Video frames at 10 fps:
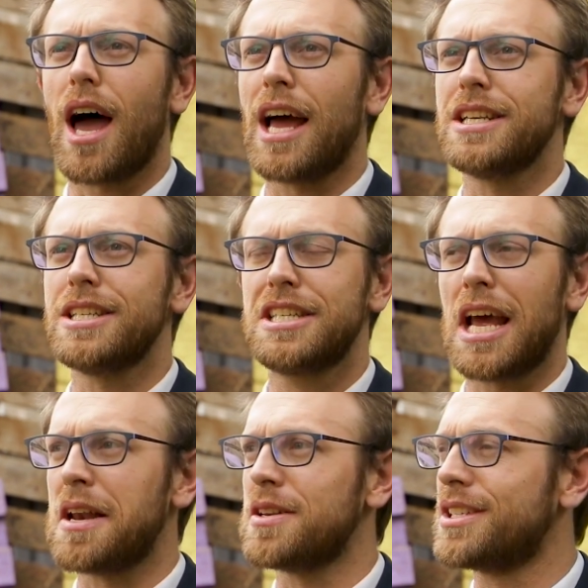
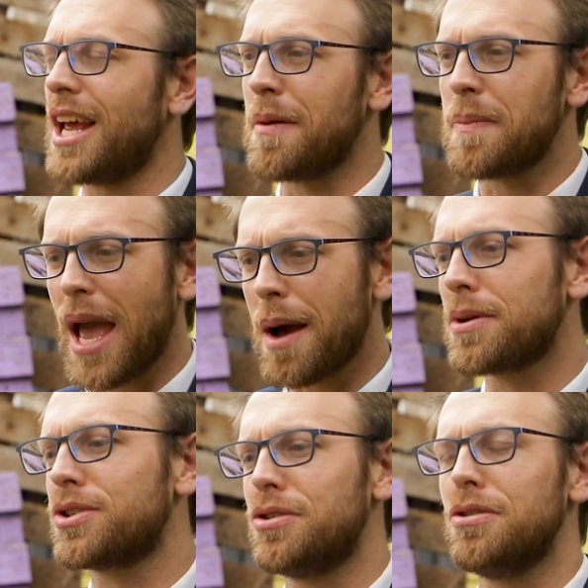and be
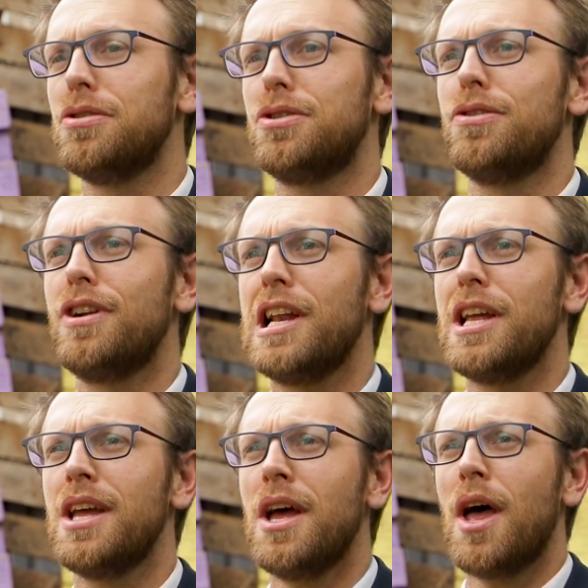able to really